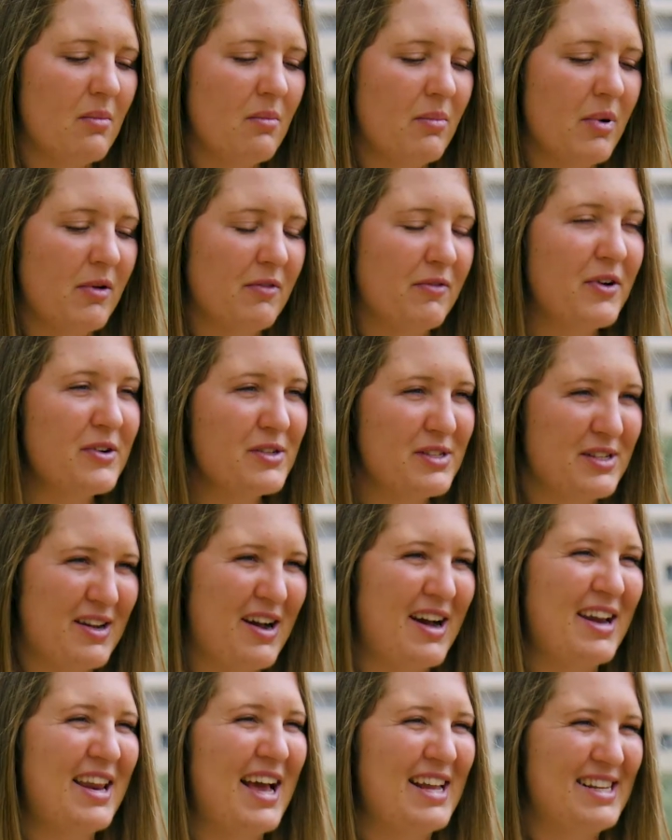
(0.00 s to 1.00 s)
But first,
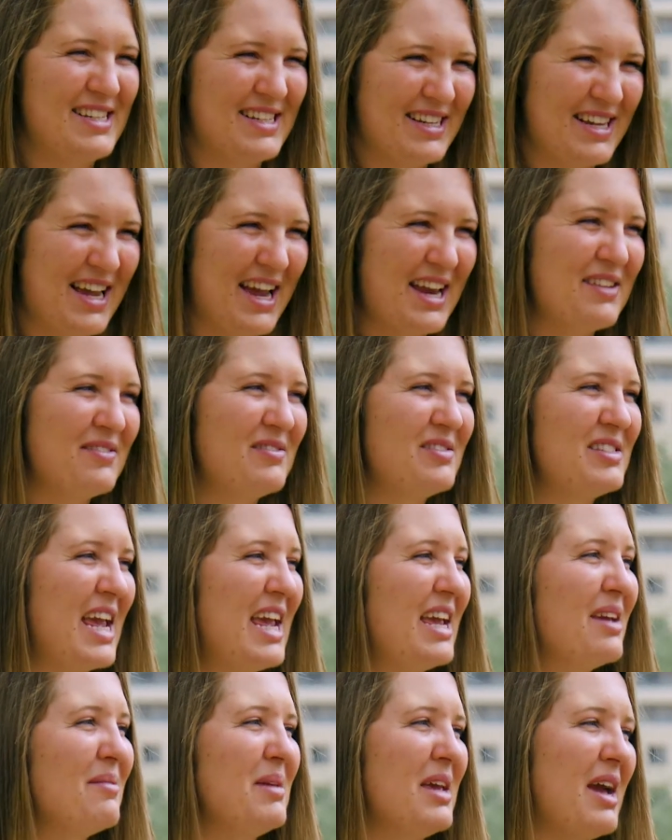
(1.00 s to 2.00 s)
God had to kind of
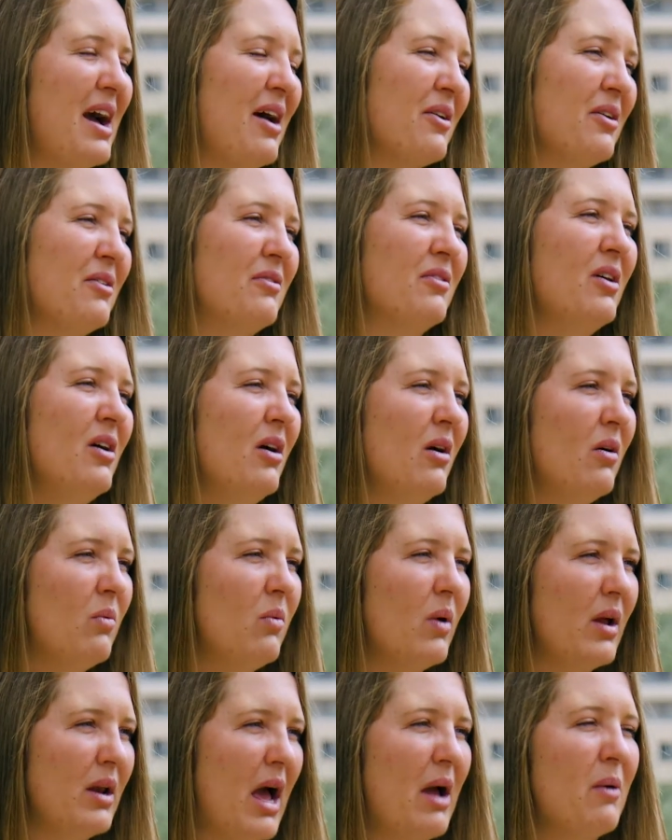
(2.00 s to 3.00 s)
take me out of
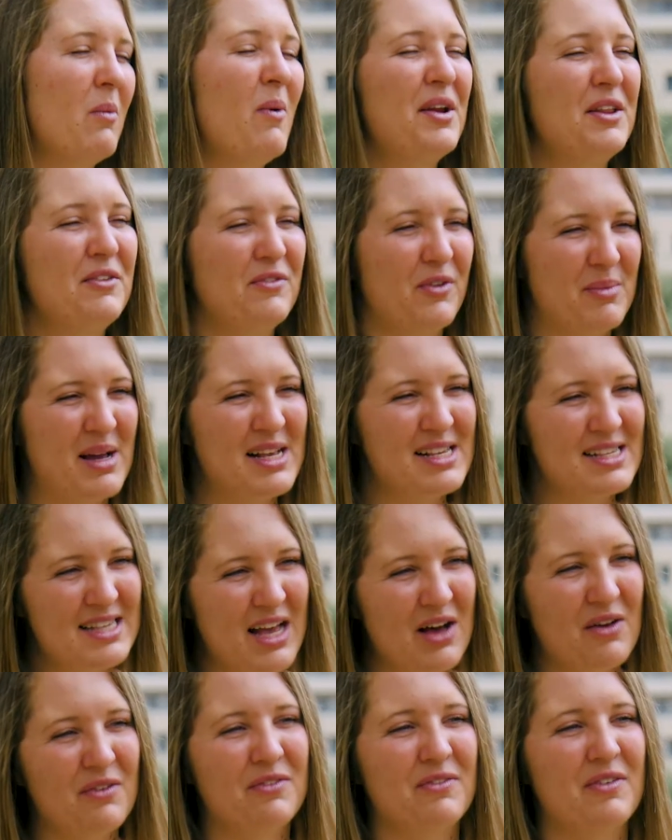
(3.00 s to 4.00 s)
what I wanted for
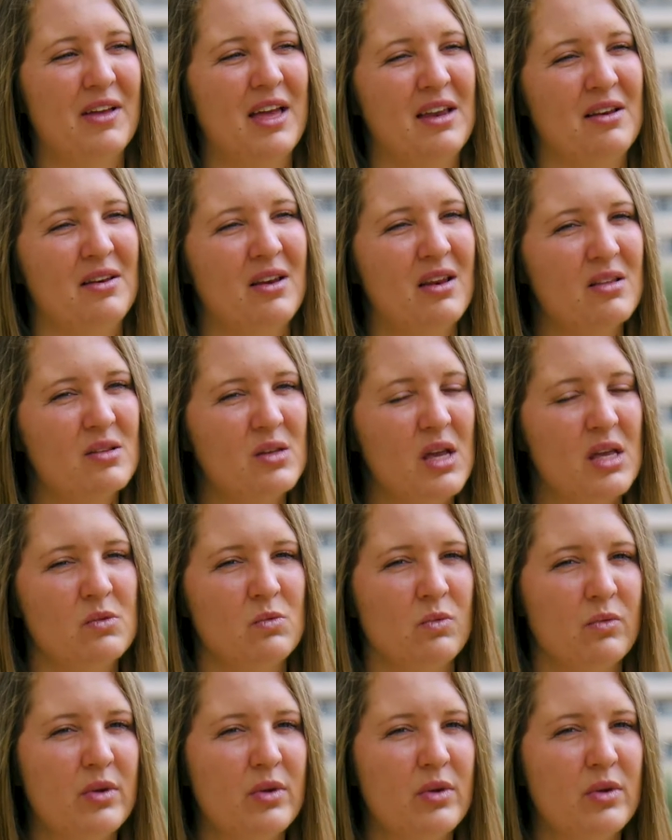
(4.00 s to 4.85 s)
myself and